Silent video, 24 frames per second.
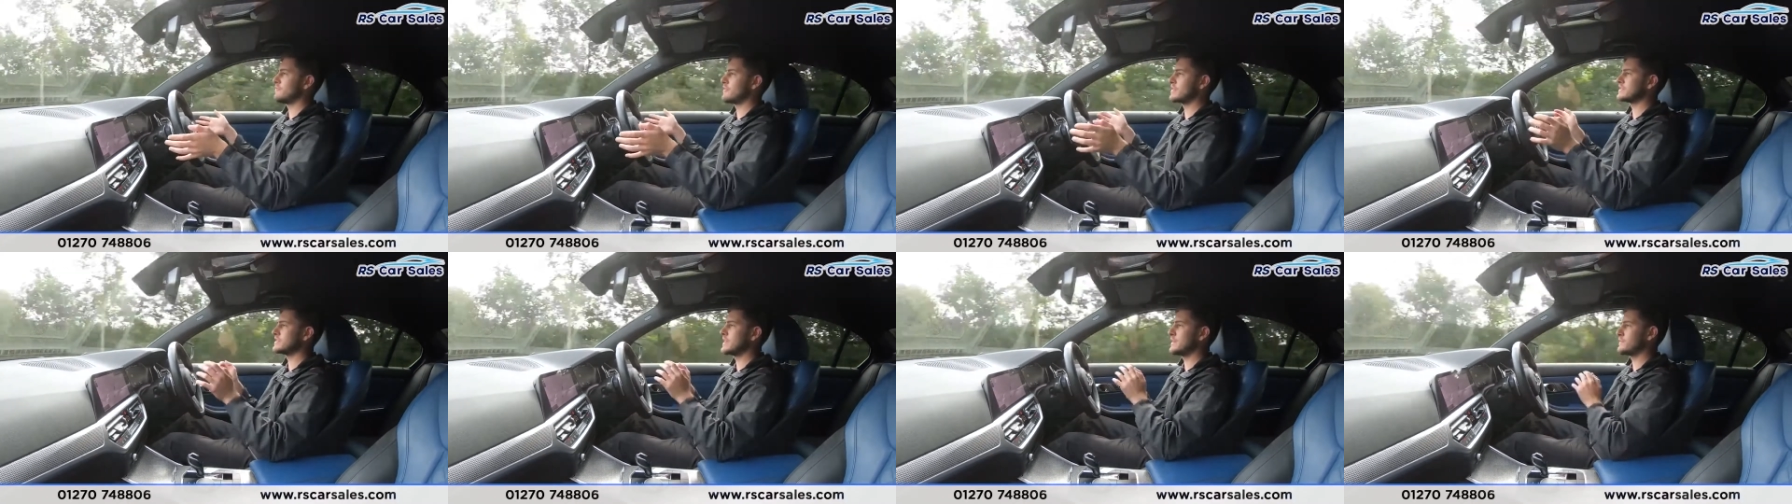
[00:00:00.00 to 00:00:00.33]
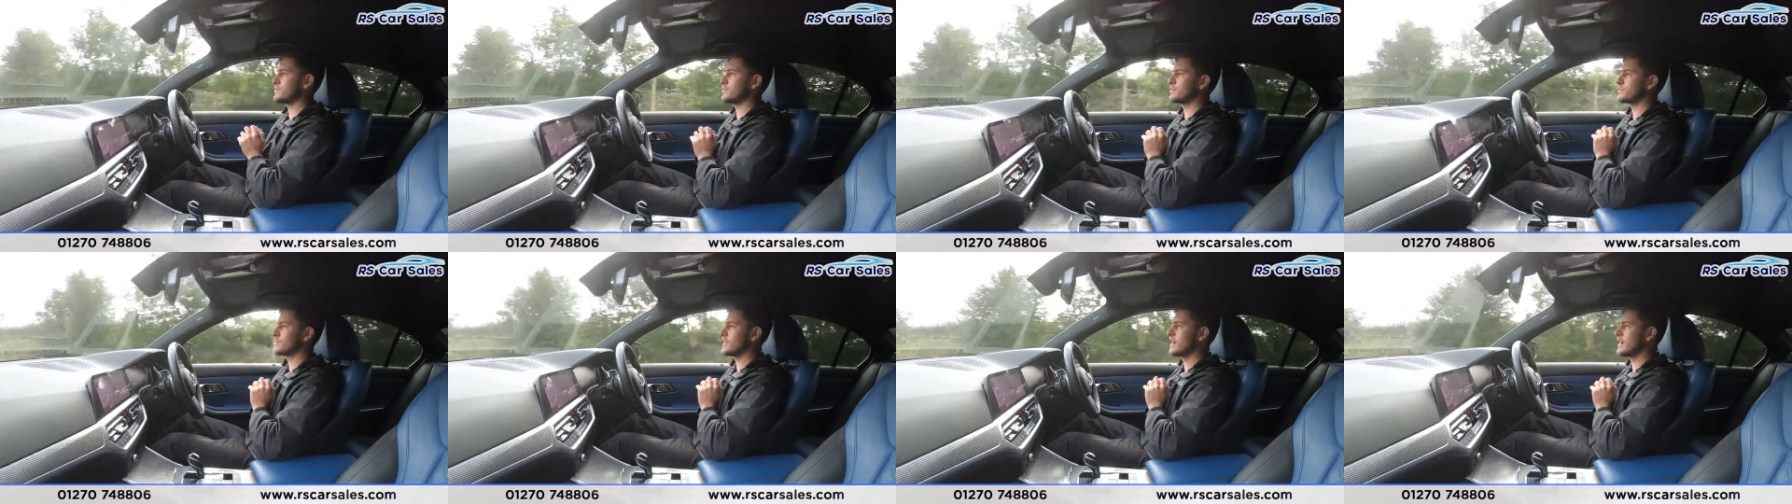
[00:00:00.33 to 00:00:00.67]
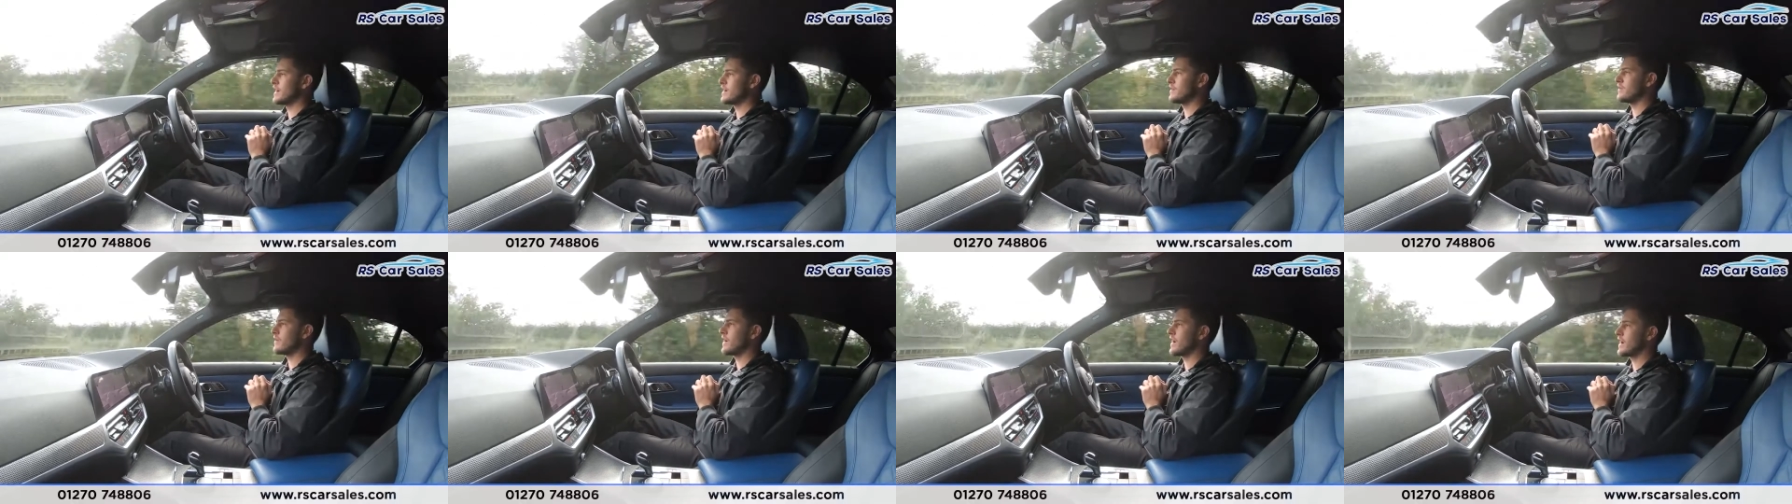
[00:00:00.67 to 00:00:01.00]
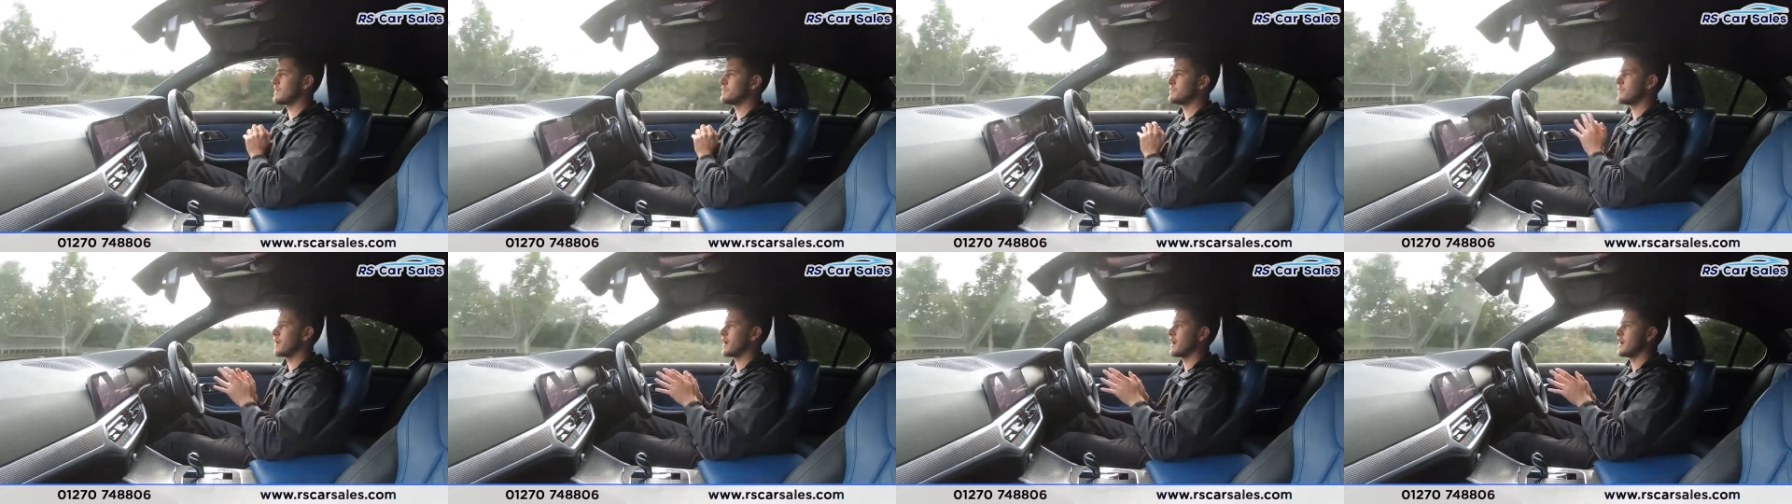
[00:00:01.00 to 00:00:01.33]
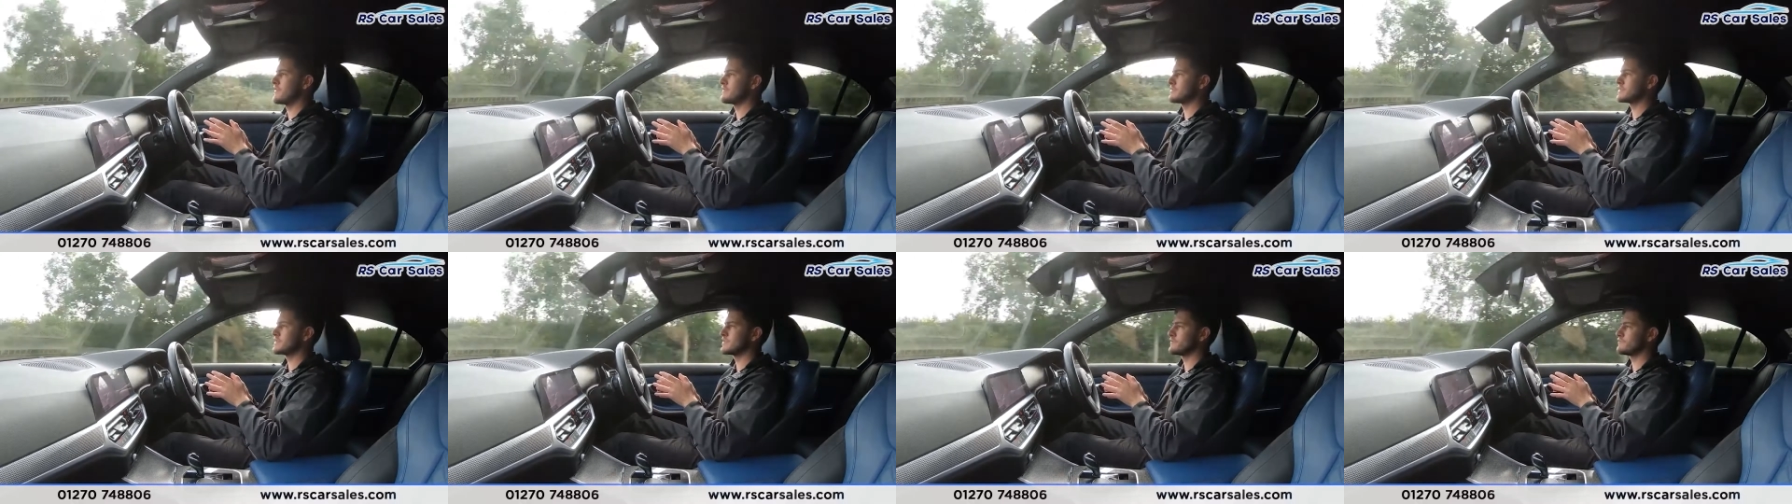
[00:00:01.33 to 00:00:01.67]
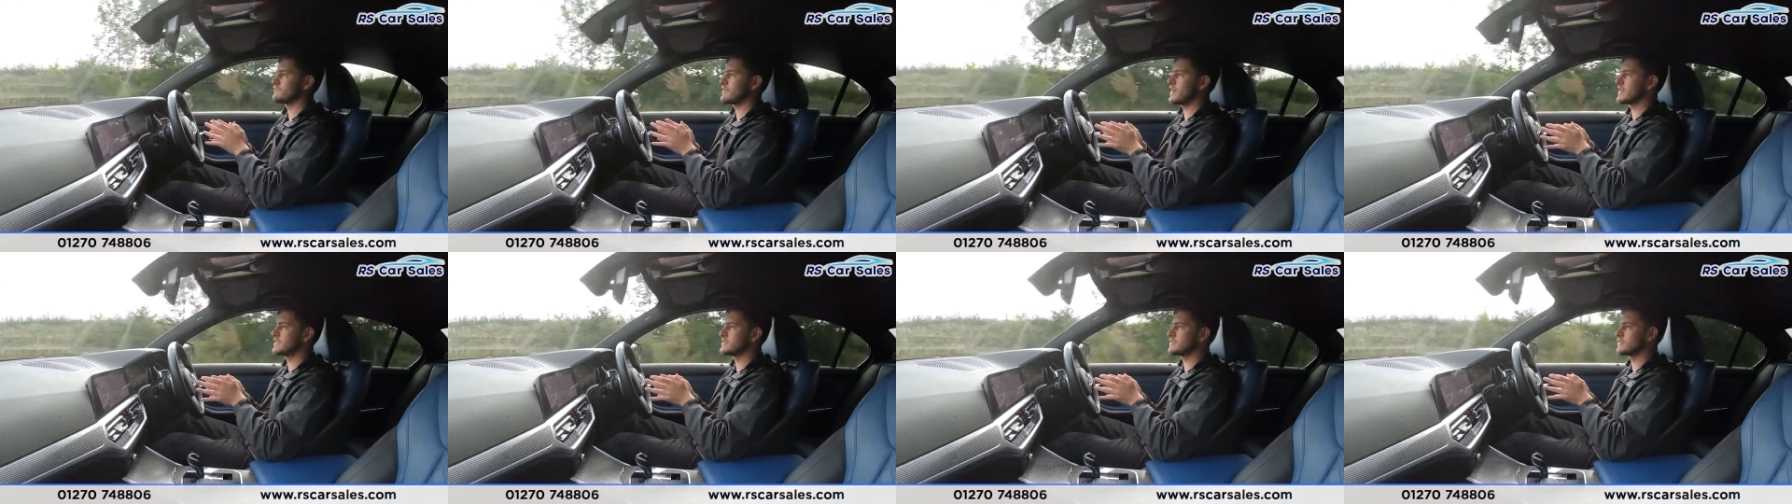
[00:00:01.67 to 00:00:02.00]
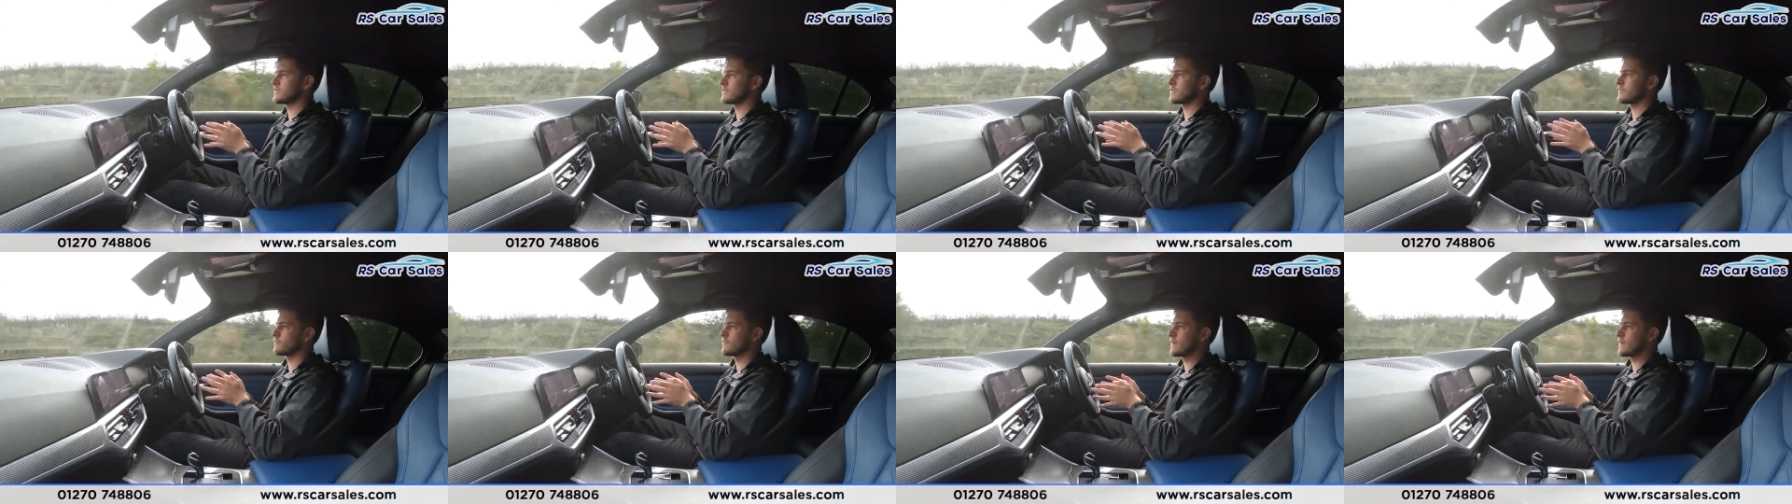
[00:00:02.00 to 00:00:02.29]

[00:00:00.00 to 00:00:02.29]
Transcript: For example now I'm not having to wrestle